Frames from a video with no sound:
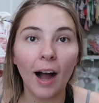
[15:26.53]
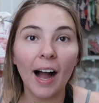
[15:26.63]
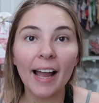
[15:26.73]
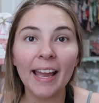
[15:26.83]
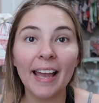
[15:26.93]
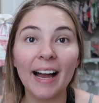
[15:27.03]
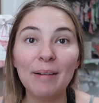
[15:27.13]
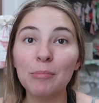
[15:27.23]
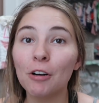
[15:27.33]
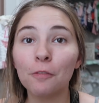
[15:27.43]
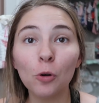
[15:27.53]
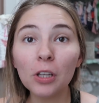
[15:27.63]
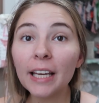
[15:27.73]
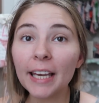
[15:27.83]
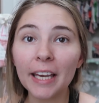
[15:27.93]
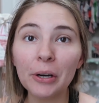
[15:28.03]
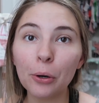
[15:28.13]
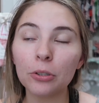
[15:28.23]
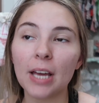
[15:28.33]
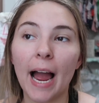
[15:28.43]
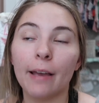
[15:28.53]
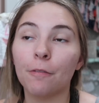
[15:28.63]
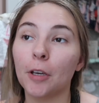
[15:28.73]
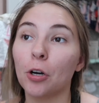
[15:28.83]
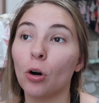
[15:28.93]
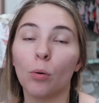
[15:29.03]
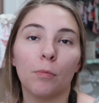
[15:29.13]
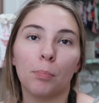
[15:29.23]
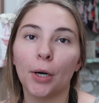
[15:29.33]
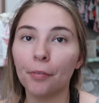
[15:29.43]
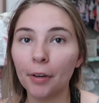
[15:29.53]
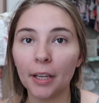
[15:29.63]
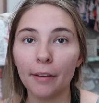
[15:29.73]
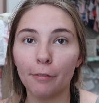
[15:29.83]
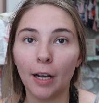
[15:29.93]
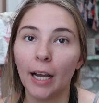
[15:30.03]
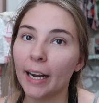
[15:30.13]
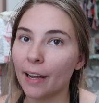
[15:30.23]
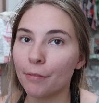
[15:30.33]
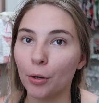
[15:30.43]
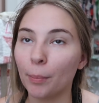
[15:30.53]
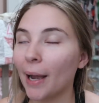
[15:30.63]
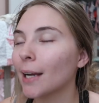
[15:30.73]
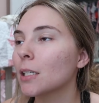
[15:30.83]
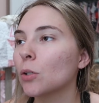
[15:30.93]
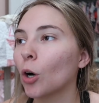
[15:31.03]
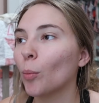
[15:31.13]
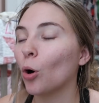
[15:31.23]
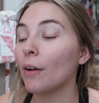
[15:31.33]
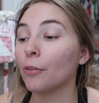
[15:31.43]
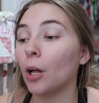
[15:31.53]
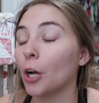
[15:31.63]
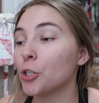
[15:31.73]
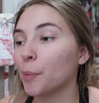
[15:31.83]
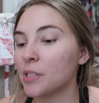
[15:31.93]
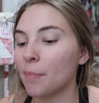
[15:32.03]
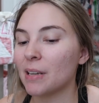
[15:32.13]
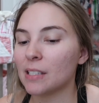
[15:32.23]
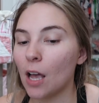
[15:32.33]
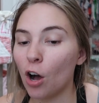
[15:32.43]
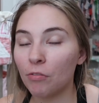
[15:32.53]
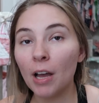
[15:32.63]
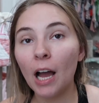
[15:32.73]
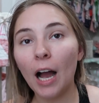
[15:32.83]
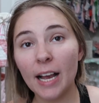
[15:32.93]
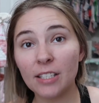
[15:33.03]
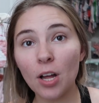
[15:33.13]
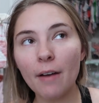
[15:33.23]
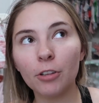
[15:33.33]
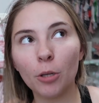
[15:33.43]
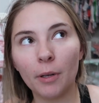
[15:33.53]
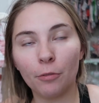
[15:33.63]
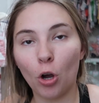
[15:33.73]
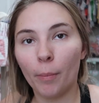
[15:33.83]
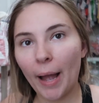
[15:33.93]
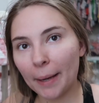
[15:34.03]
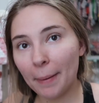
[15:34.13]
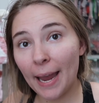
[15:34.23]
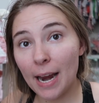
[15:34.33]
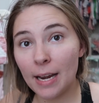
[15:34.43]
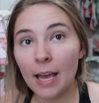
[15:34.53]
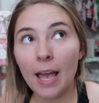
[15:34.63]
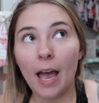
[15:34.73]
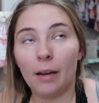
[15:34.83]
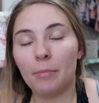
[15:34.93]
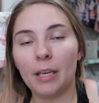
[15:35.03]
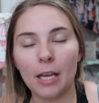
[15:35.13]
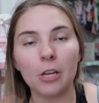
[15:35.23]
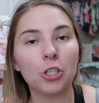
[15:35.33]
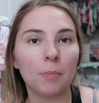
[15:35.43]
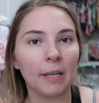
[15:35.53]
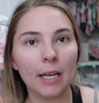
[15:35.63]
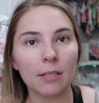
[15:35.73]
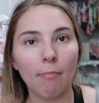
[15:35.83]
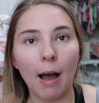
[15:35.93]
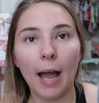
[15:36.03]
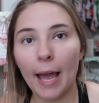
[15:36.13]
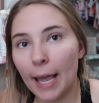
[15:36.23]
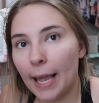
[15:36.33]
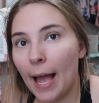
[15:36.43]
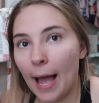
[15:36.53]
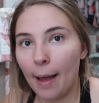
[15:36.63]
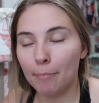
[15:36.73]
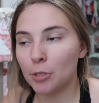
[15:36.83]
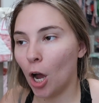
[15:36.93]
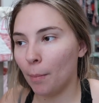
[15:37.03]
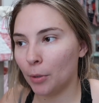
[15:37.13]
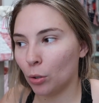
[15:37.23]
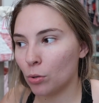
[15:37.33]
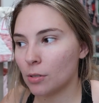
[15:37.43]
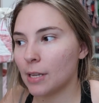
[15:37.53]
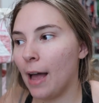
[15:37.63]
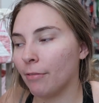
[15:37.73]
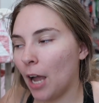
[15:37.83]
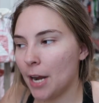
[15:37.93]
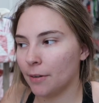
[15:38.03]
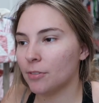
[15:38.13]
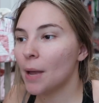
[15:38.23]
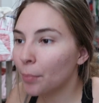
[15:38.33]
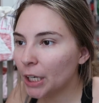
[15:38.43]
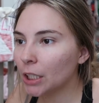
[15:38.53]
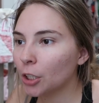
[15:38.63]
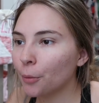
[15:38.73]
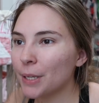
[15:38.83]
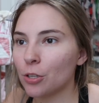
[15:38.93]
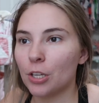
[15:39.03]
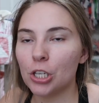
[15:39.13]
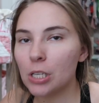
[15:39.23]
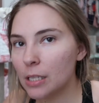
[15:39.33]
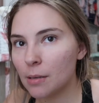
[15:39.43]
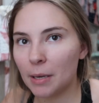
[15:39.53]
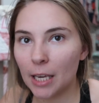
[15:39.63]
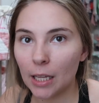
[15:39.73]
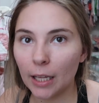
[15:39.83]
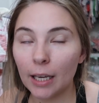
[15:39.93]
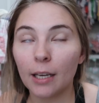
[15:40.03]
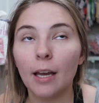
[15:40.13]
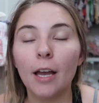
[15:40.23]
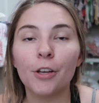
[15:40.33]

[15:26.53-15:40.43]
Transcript: I am fully healed. I feel perfectly fine. I feel back to normal. I feel 100% myself. I still have a little bit of lower back pain, and I'm thinking that's just because my abdominals have kind of separated a little bit, so they just need some healing.